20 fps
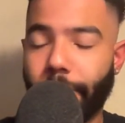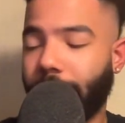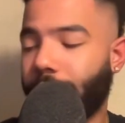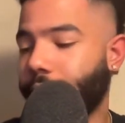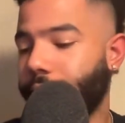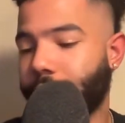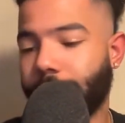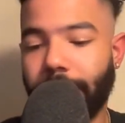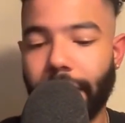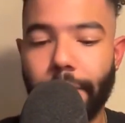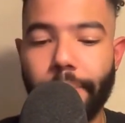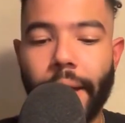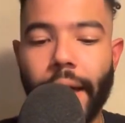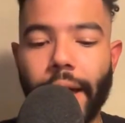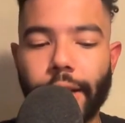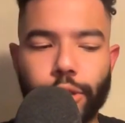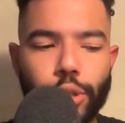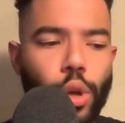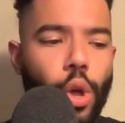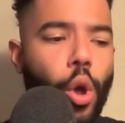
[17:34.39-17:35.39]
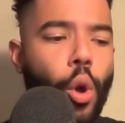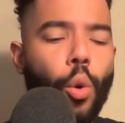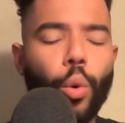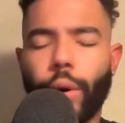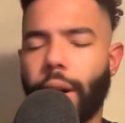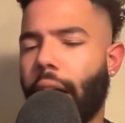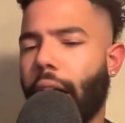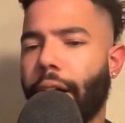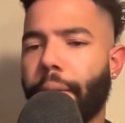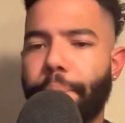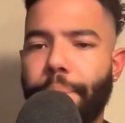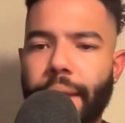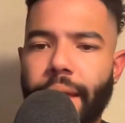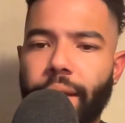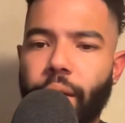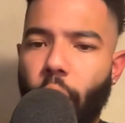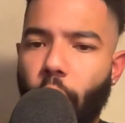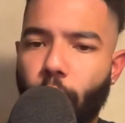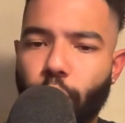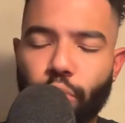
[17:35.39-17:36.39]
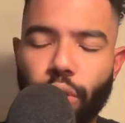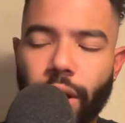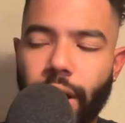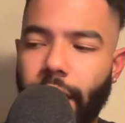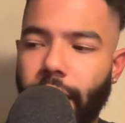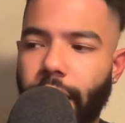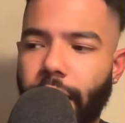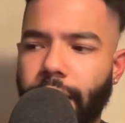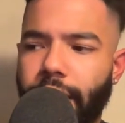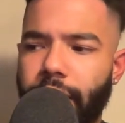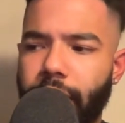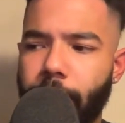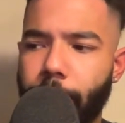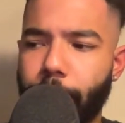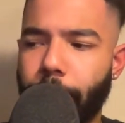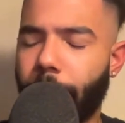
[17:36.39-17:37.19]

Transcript: because the D-backs were not a big home run hitting team,